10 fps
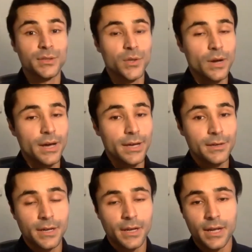No, I
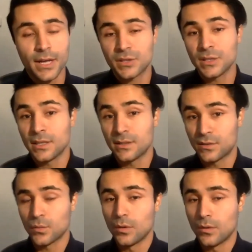agree. Actually,
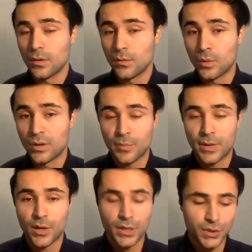that's one of my
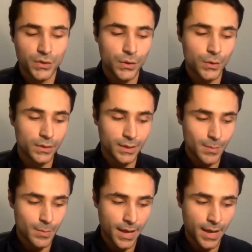questions to you is going to be,